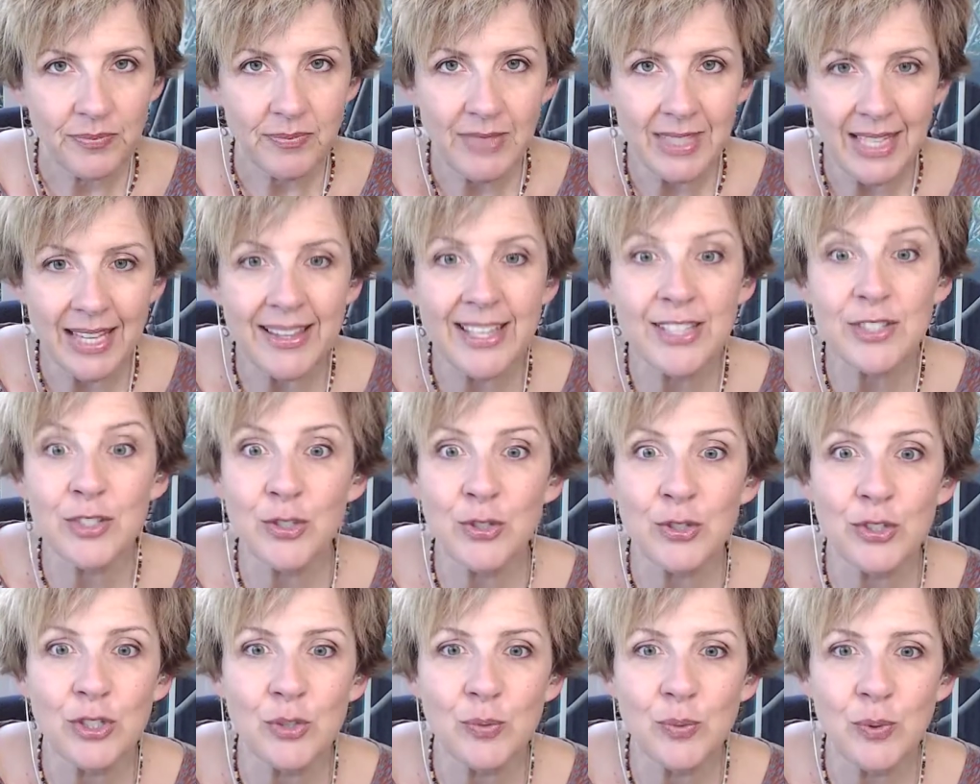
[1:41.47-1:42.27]
That's
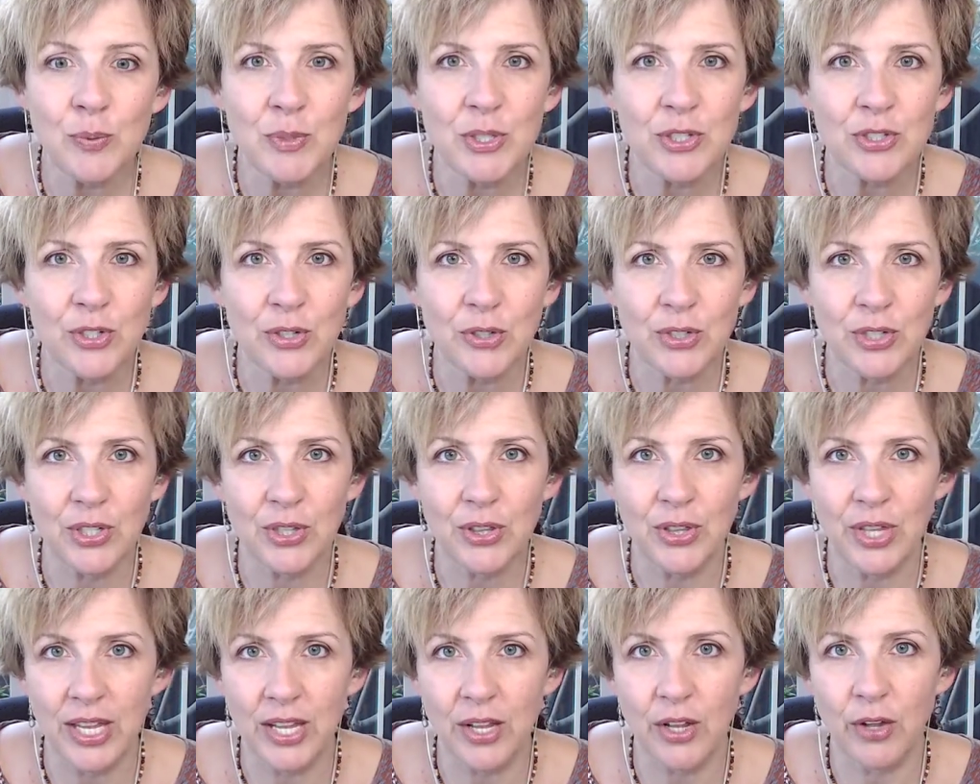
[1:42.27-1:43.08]
usually when we start to
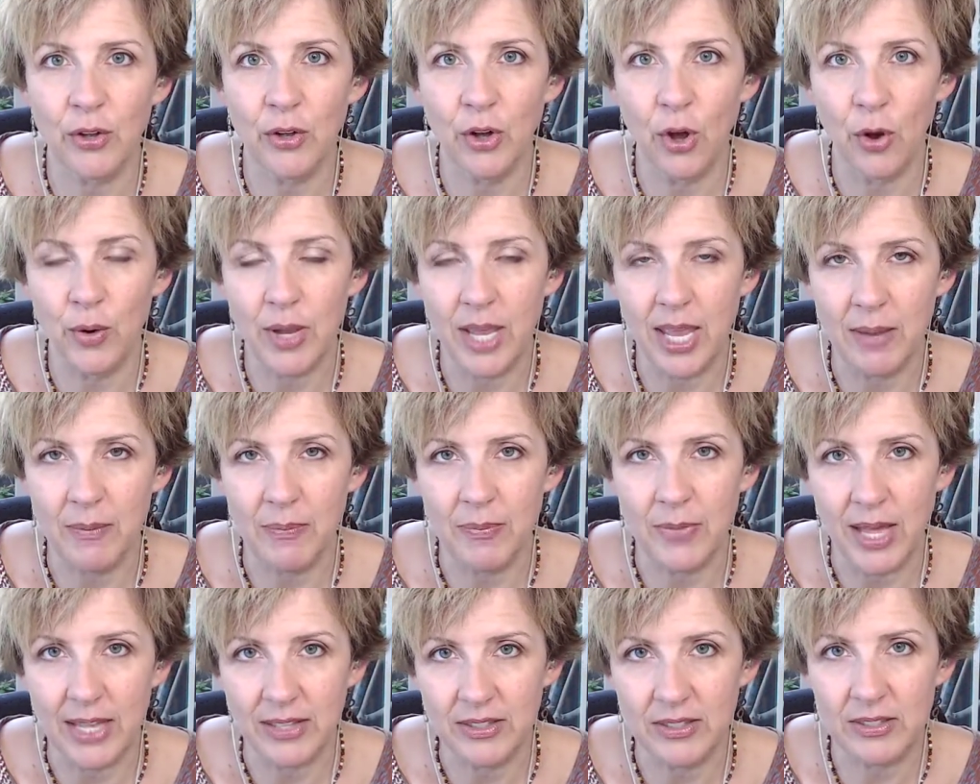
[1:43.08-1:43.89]
think, okay,
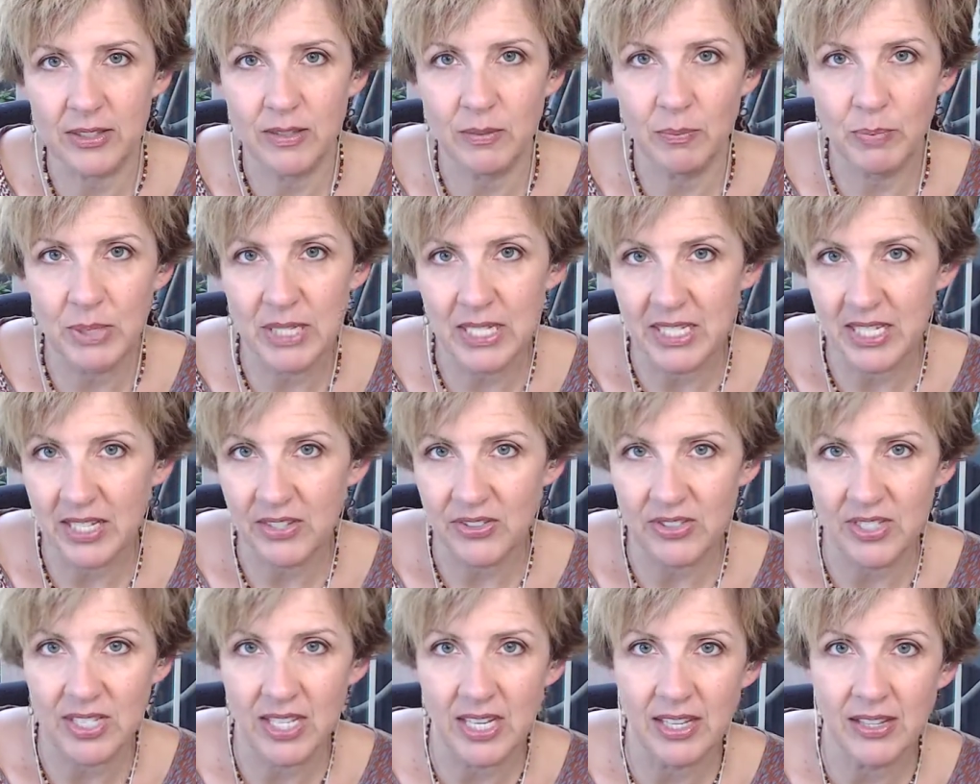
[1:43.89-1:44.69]
that's
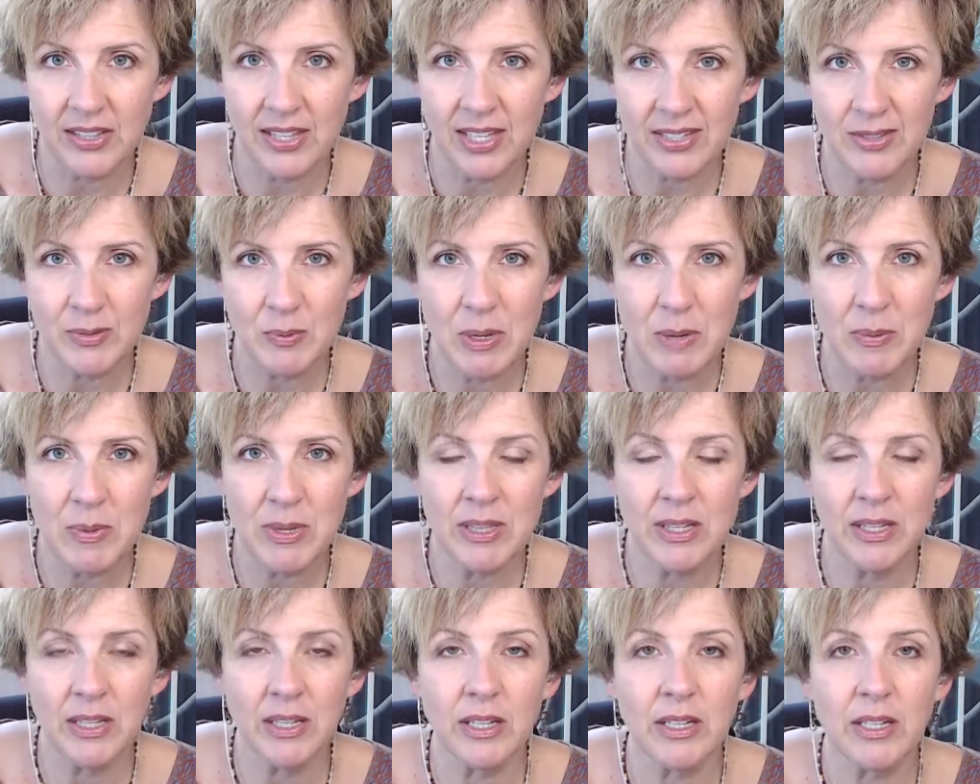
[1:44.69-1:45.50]
PTSD, and that's maybe
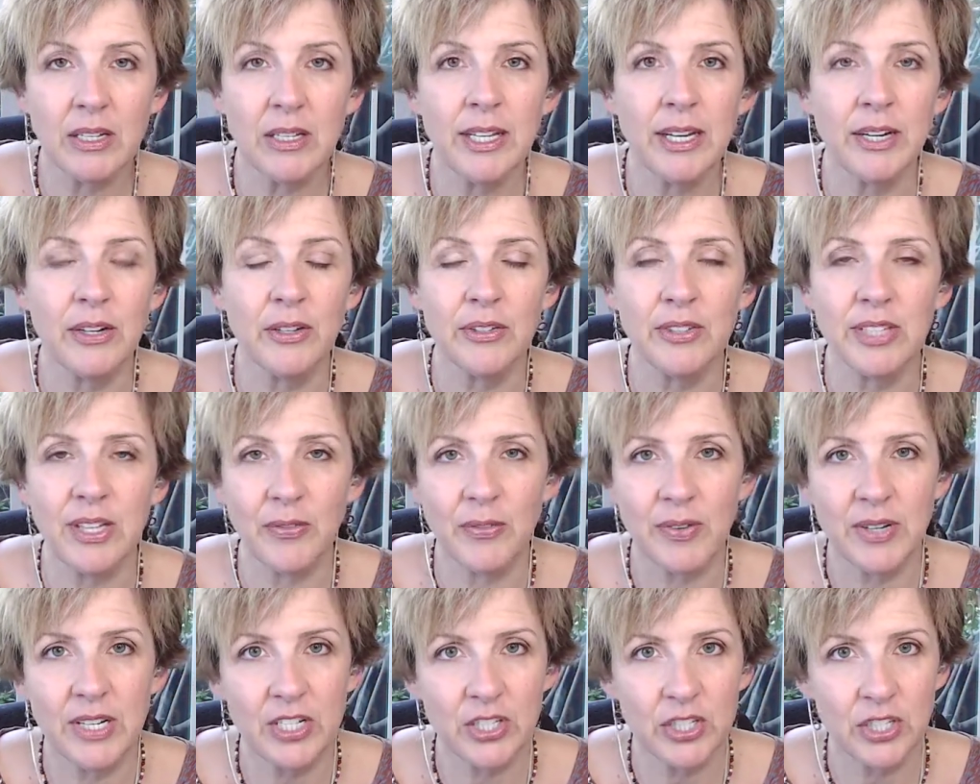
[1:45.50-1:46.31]
the clinical
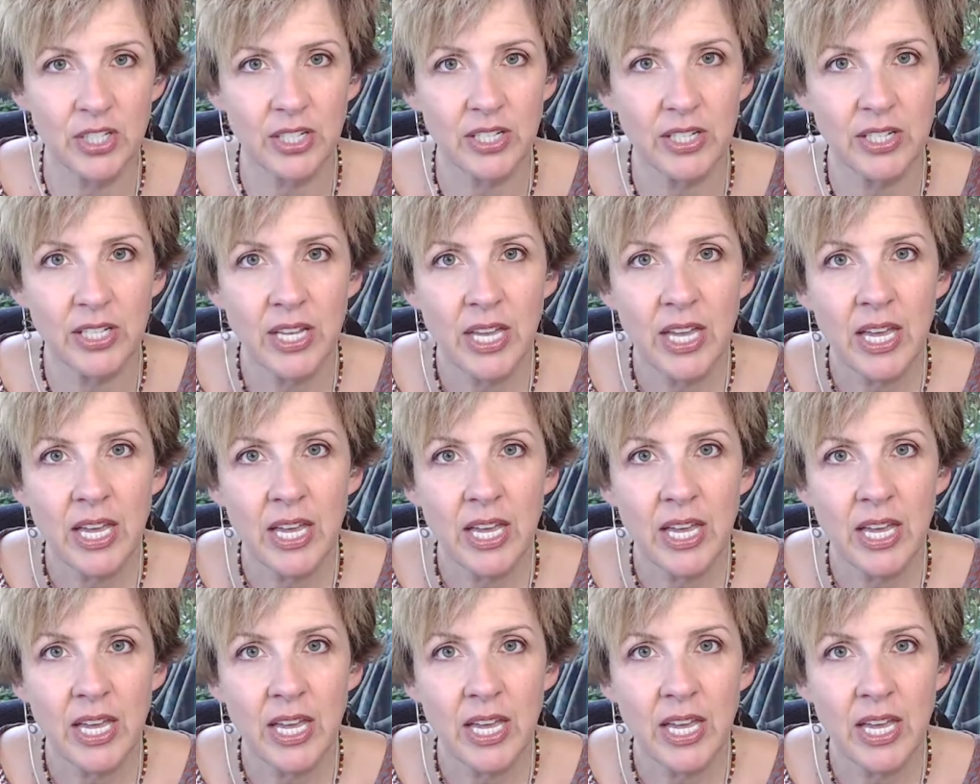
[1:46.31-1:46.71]
definition.